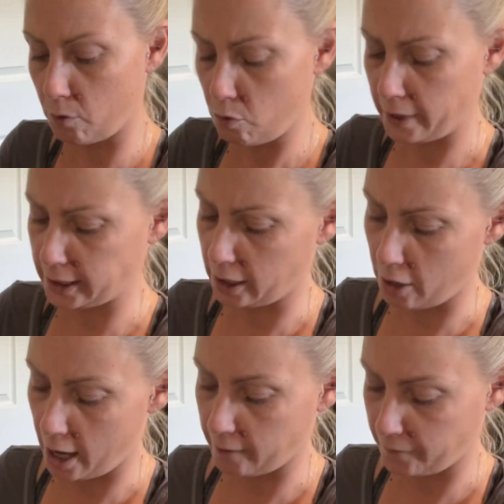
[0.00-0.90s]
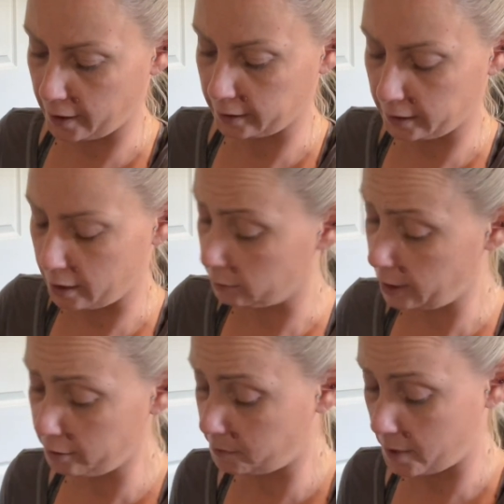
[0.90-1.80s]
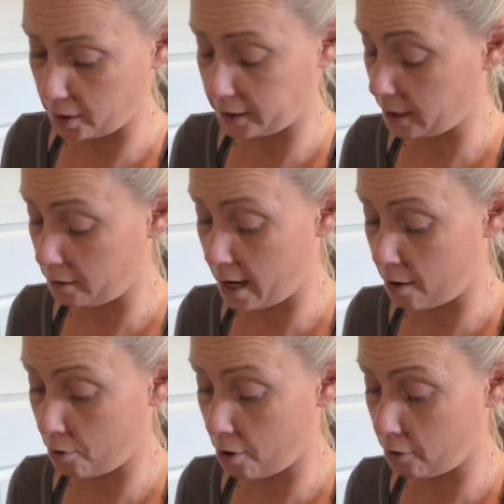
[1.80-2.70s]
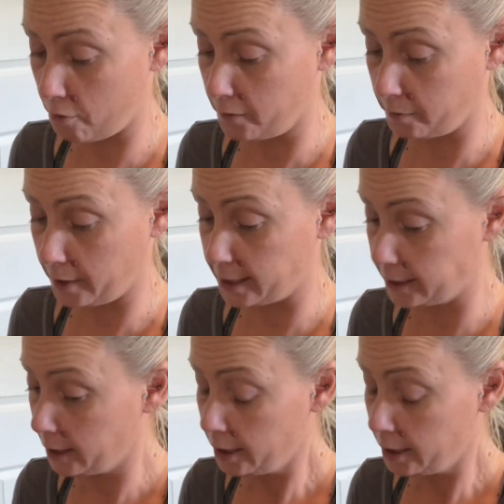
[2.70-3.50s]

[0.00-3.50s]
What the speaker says: Ooh, that's a lot of fucking Leo. Leo's been still out all over the place.